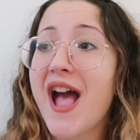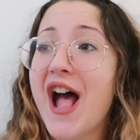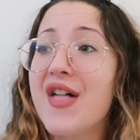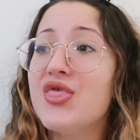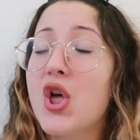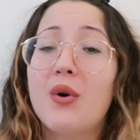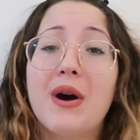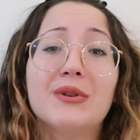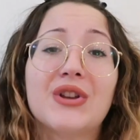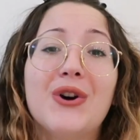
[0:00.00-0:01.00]
and no
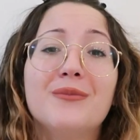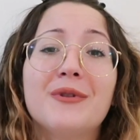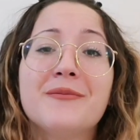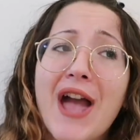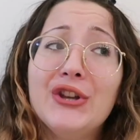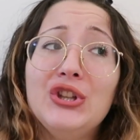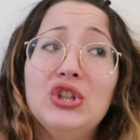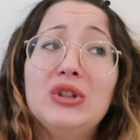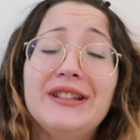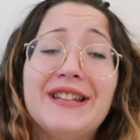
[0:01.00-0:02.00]
one was home.
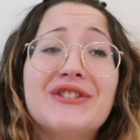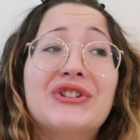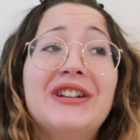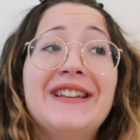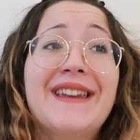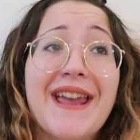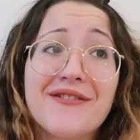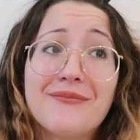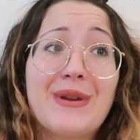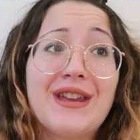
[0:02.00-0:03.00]
You literally
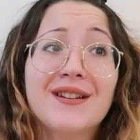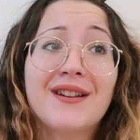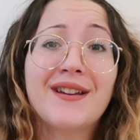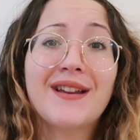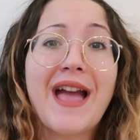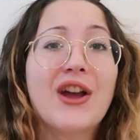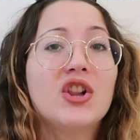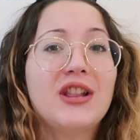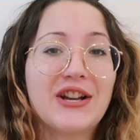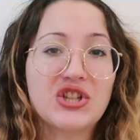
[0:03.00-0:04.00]
gave me a
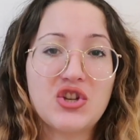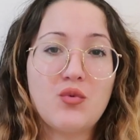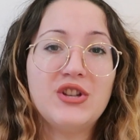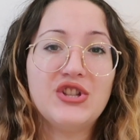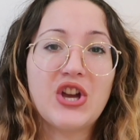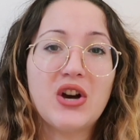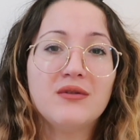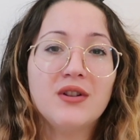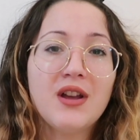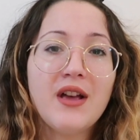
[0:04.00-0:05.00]
collection
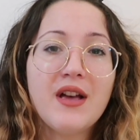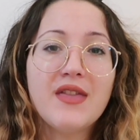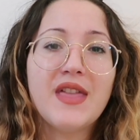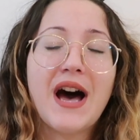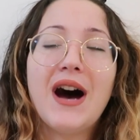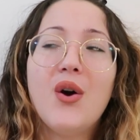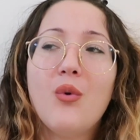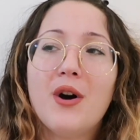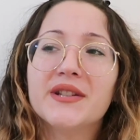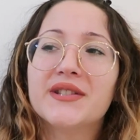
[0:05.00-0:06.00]
window that
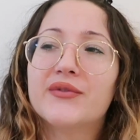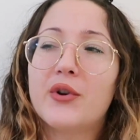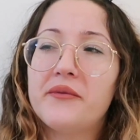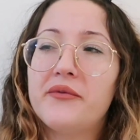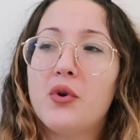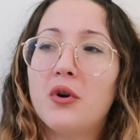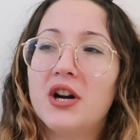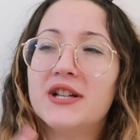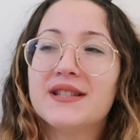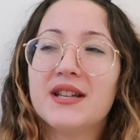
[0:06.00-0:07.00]
was from
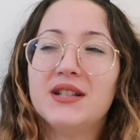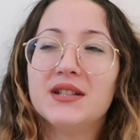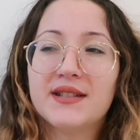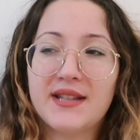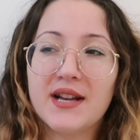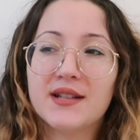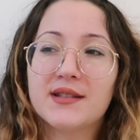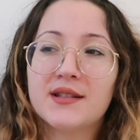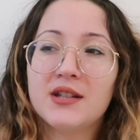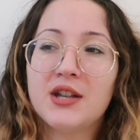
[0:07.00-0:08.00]
4 till
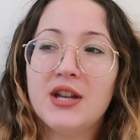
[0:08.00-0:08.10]
6.